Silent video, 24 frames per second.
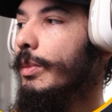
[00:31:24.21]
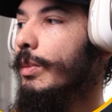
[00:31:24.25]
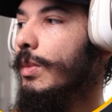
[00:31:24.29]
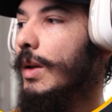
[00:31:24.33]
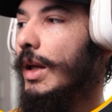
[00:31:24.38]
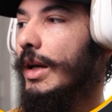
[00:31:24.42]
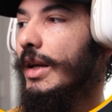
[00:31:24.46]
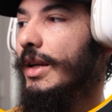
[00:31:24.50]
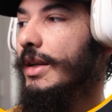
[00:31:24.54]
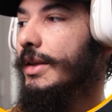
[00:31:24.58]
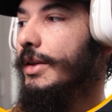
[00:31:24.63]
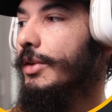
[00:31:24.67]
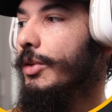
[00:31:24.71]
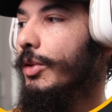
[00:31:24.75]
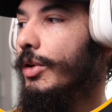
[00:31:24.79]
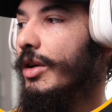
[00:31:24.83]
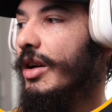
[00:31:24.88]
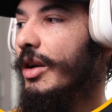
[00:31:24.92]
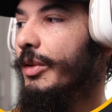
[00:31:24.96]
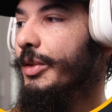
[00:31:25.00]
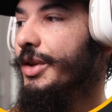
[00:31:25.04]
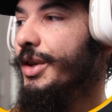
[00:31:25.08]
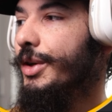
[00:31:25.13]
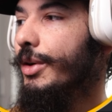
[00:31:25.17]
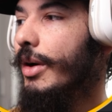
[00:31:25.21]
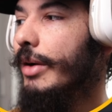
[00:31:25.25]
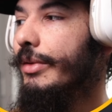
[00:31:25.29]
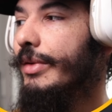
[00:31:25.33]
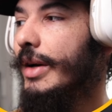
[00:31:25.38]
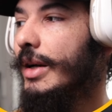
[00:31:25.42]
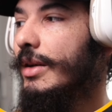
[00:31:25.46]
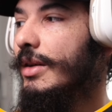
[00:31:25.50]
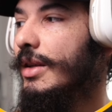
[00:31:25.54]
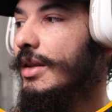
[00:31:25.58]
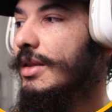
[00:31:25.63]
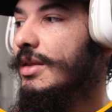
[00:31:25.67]
plugin or audio
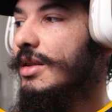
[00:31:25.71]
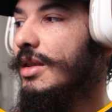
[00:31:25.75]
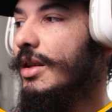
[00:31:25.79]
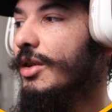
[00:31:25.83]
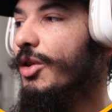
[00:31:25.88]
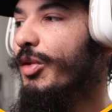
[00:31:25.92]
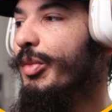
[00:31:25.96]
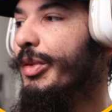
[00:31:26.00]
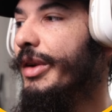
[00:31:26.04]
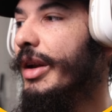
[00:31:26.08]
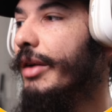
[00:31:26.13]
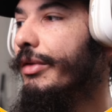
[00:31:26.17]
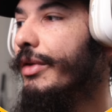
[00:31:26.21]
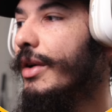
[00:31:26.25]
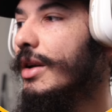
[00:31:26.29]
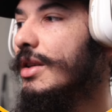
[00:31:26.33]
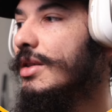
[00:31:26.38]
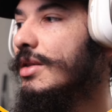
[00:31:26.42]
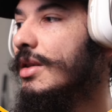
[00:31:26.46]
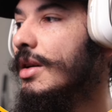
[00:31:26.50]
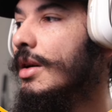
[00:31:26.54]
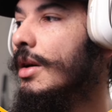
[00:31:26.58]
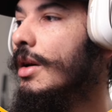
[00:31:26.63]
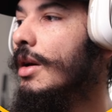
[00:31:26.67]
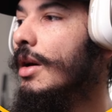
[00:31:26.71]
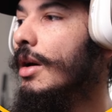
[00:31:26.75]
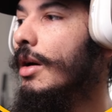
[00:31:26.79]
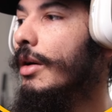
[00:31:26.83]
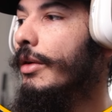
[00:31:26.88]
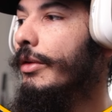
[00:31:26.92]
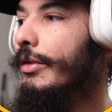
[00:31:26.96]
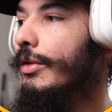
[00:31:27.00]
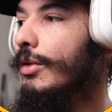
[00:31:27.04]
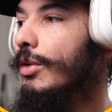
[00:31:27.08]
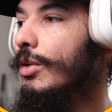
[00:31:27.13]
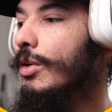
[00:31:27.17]
effect, it's an OpenFX
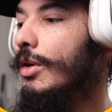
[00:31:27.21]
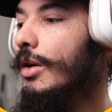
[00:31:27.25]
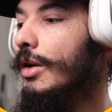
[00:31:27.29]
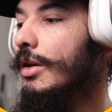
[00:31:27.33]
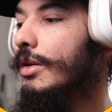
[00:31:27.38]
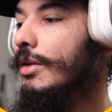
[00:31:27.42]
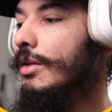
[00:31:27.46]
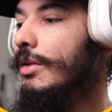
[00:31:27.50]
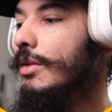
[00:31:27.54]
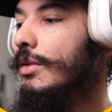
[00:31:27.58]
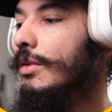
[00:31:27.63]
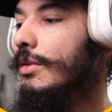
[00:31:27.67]
for